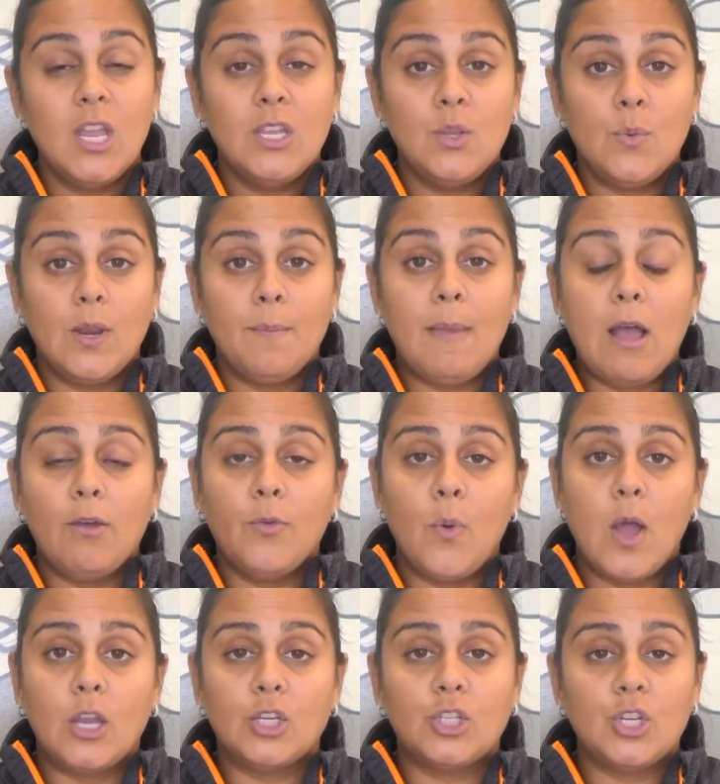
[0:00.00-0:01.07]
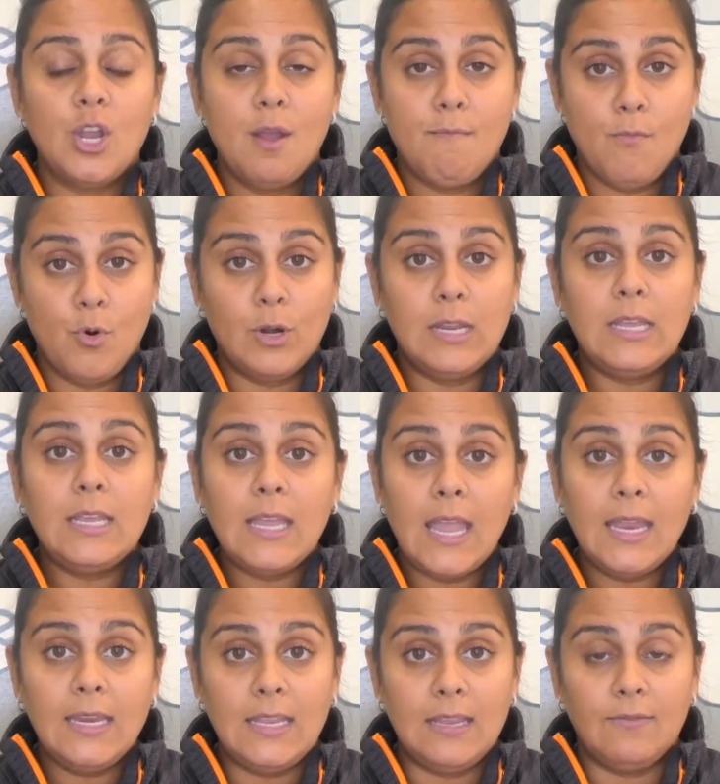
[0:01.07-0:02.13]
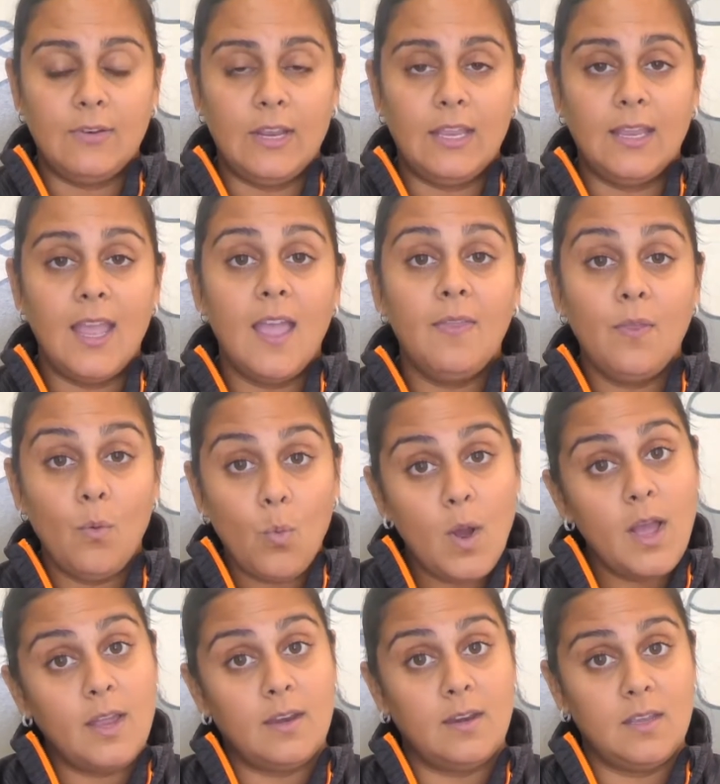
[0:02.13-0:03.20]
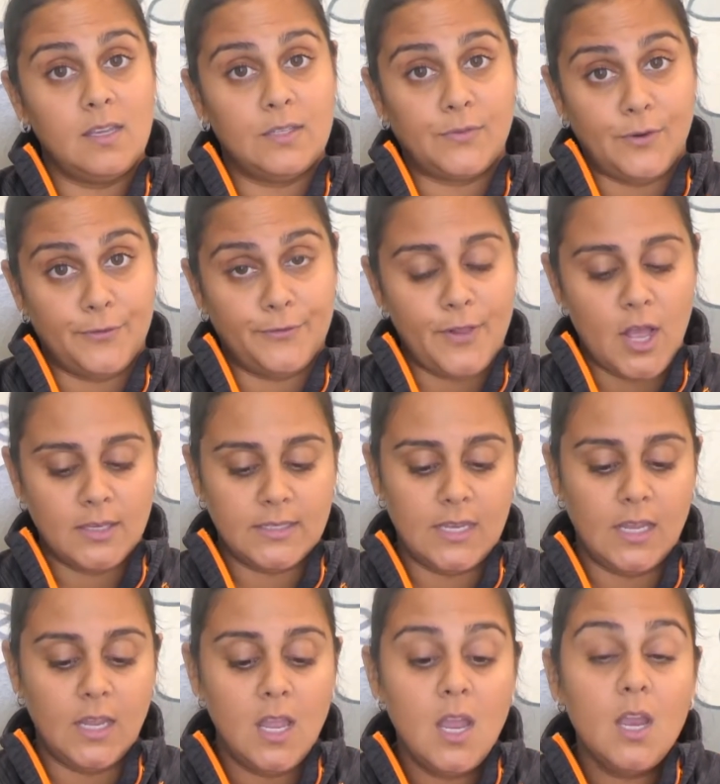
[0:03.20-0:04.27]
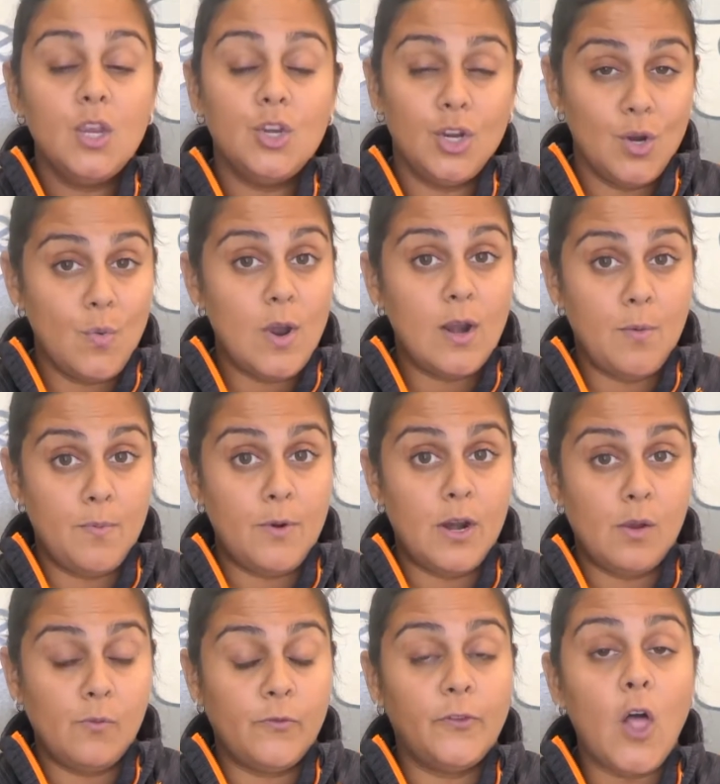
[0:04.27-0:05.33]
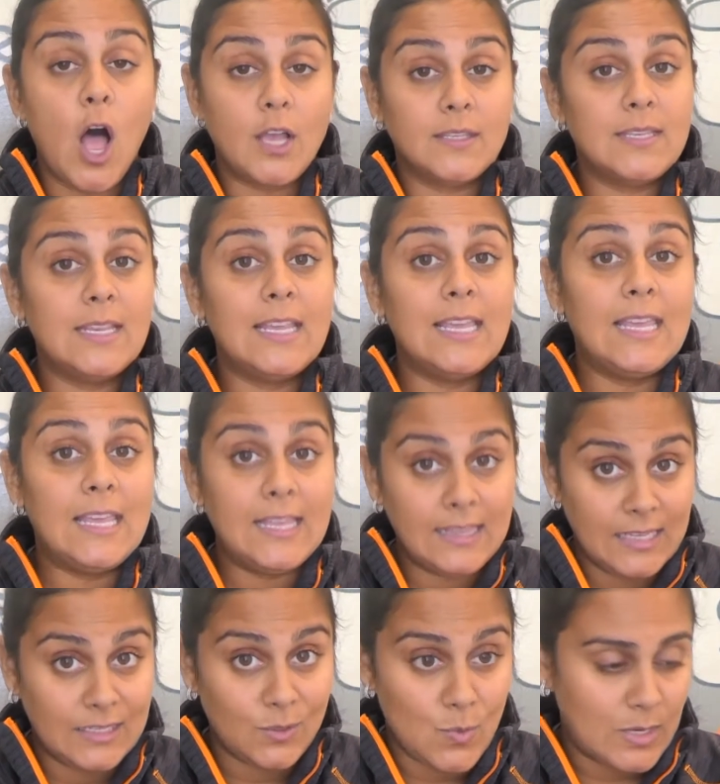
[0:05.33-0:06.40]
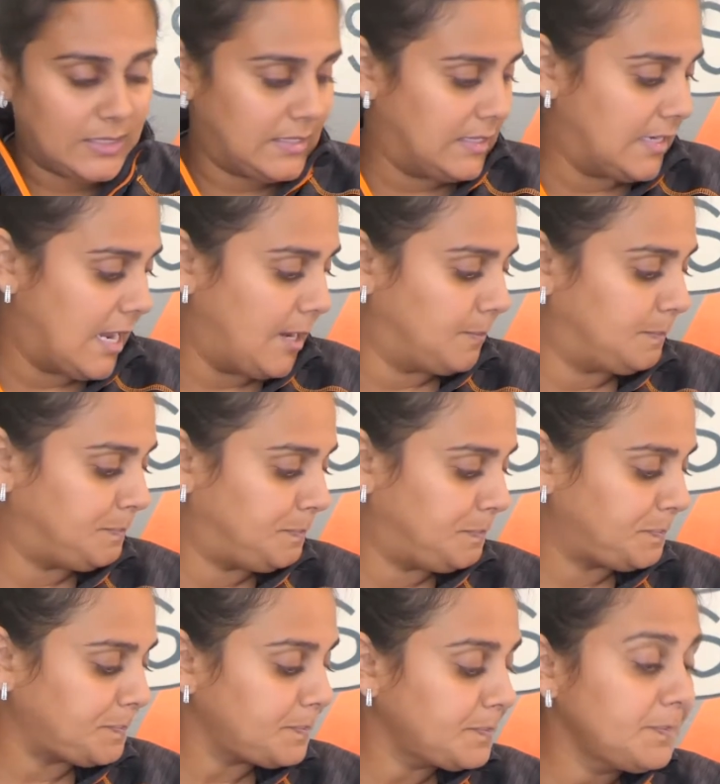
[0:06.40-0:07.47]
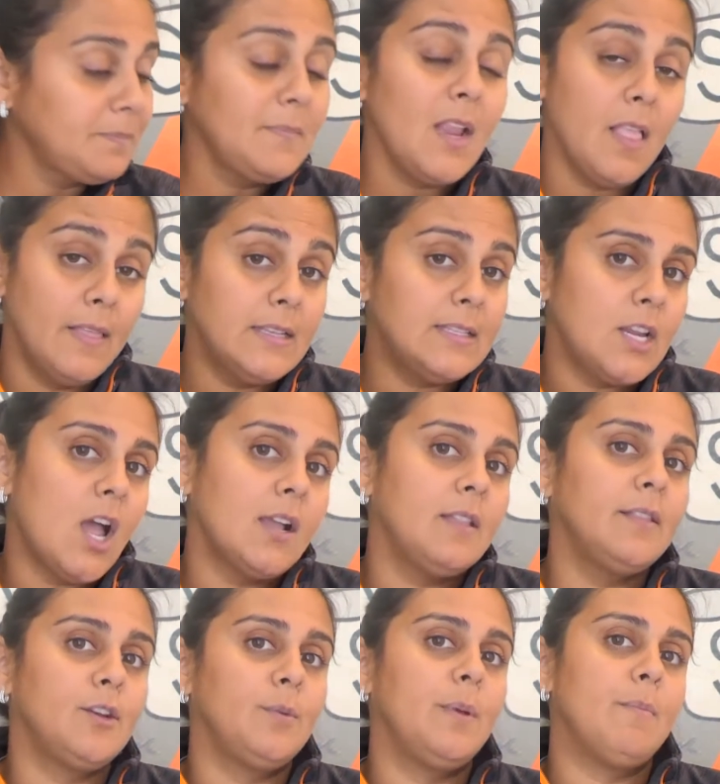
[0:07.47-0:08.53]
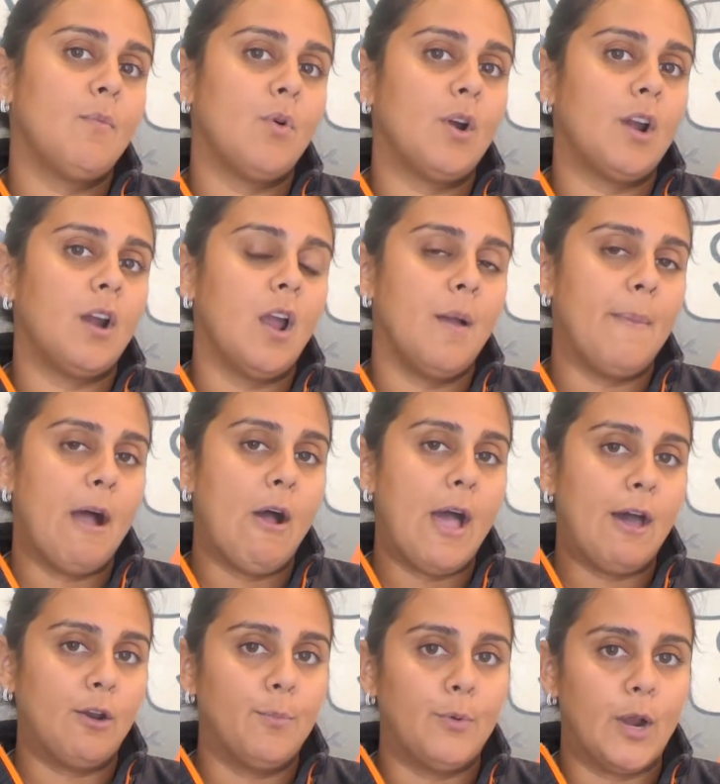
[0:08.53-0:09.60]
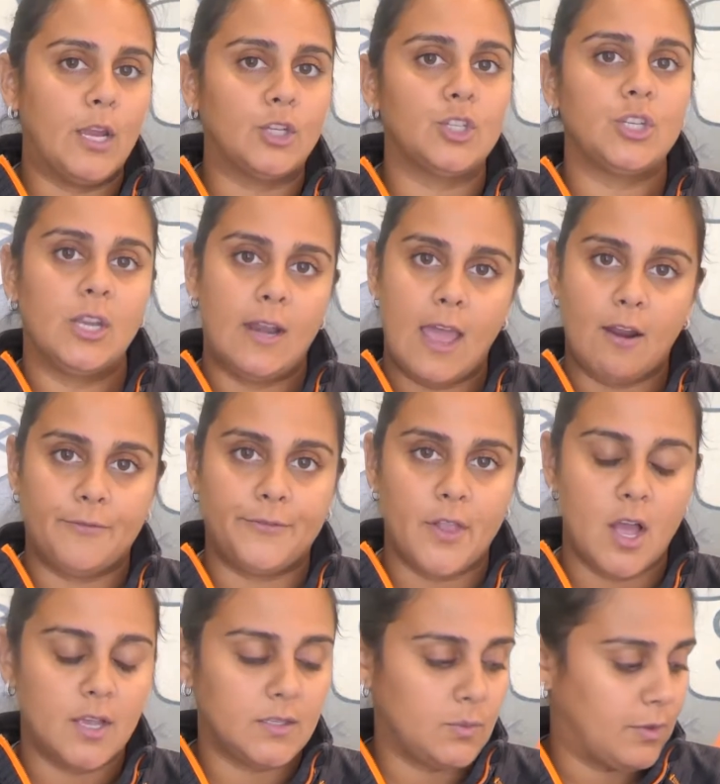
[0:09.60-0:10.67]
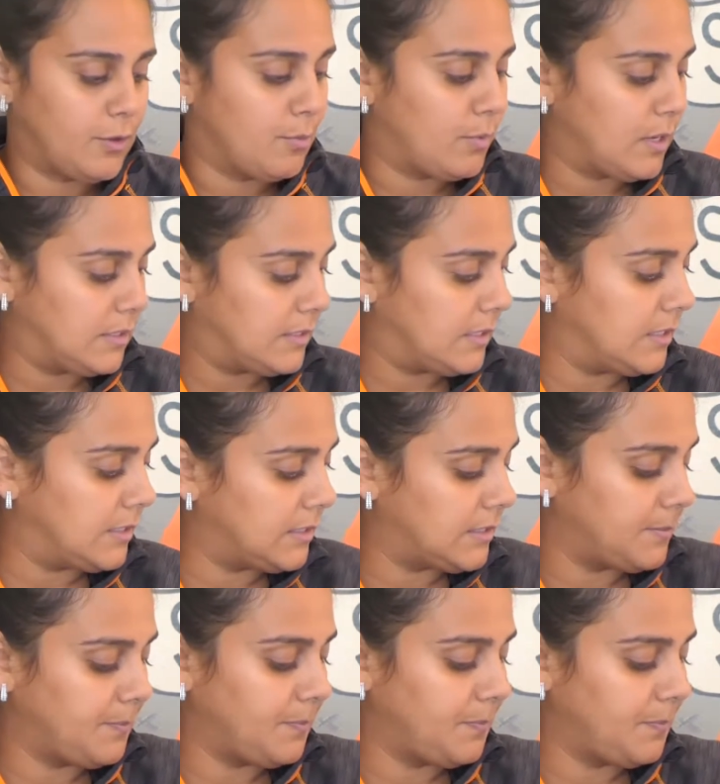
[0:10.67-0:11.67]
You want to mouthwash morning and evening, and the 1 is for flossing. You're going to want to floss at least once a day. Let's talk a little bit more about how to brush and how to floss with your braces.